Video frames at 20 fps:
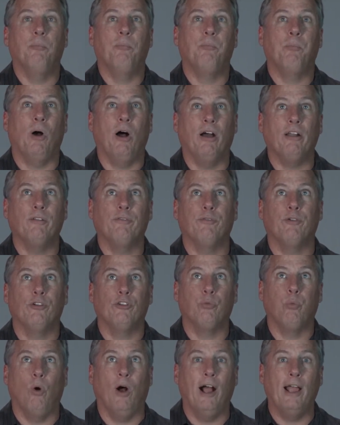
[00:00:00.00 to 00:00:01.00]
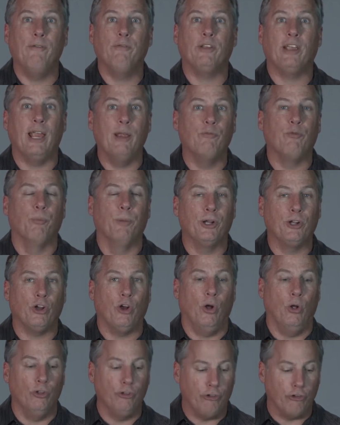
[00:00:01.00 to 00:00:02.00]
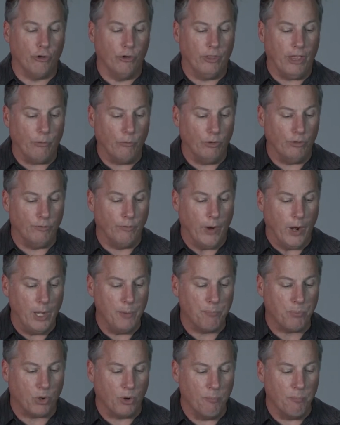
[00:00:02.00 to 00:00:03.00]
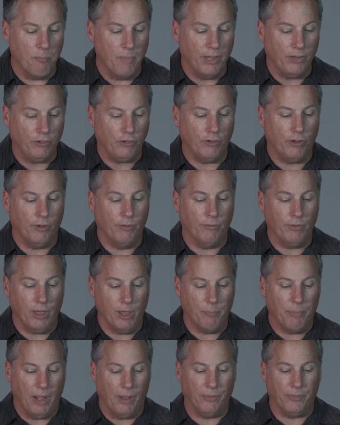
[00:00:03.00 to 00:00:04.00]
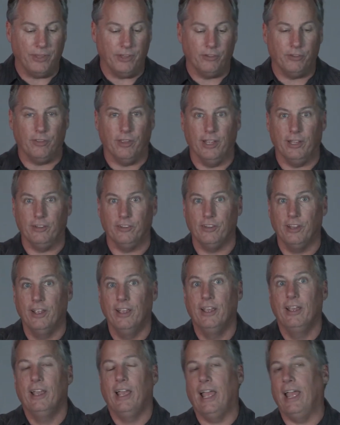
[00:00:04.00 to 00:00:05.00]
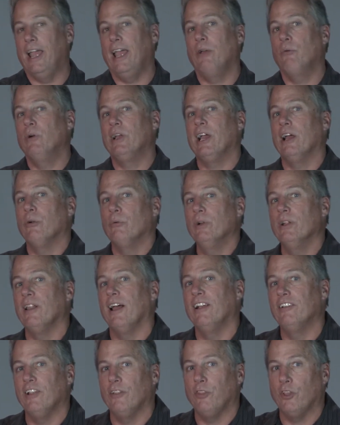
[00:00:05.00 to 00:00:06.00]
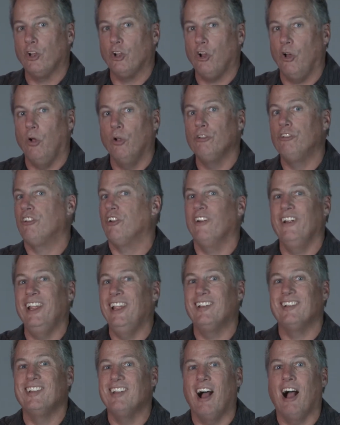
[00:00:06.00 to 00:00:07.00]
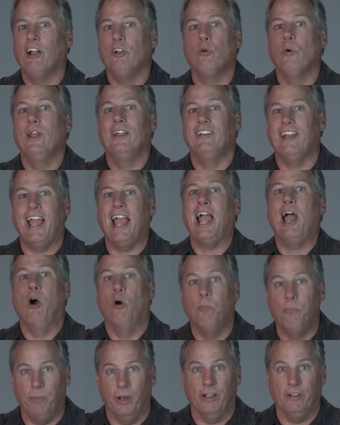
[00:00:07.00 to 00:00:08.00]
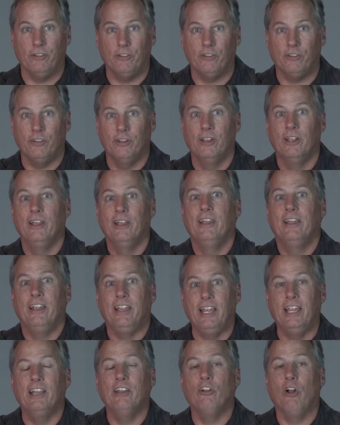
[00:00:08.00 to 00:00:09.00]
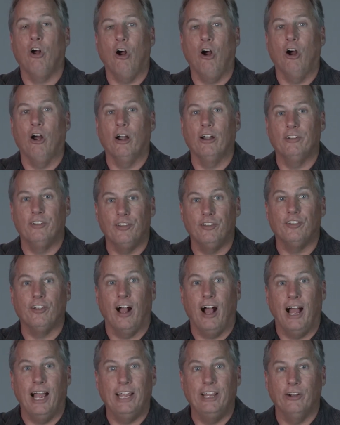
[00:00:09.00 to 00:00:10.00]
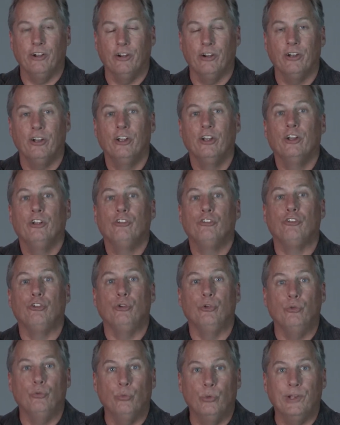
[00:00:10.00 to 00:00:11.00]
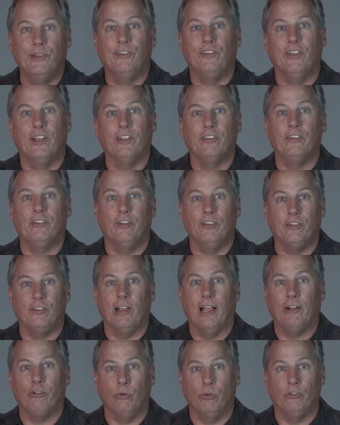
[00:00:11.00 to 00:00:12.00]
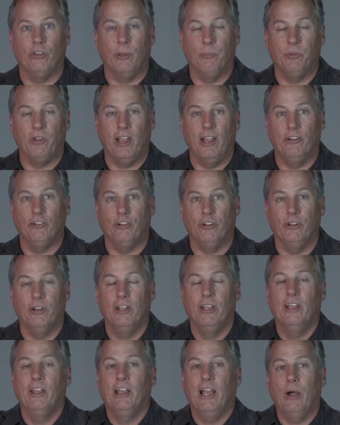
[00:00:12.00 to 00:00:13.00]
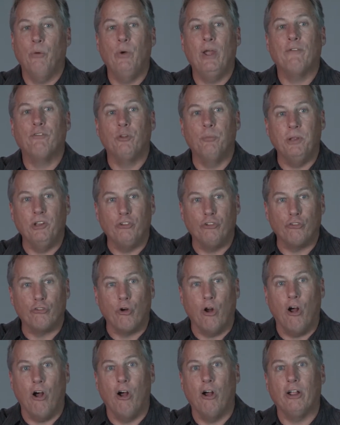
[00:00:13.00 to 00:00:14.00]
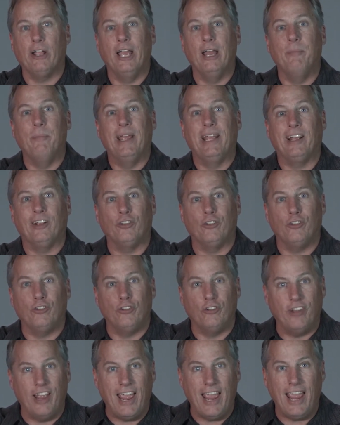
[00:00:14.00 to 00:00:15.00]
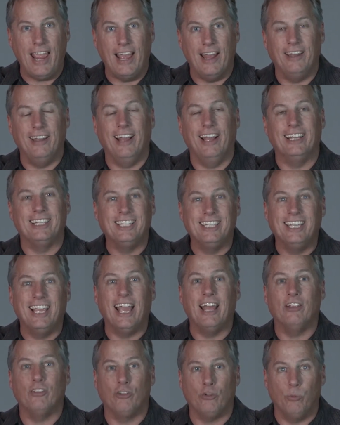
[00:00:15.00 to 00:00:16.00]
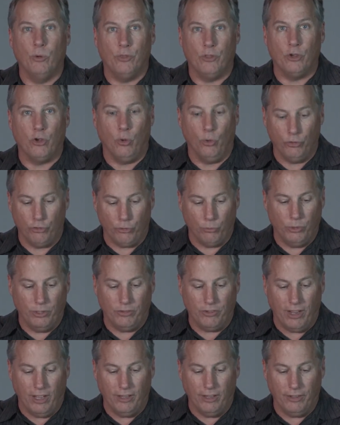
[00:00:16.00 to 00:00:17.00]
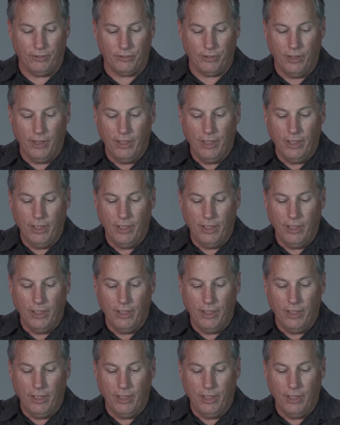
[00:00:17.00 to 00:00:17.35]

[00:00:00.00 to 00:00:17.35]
Potiphar's wife came from a culture that was very permissive about these things. And we got to realize that the culture is not going to help us in our desire to resist sexual temptation. How we have to be strong and make a stand against what the culture would tell us.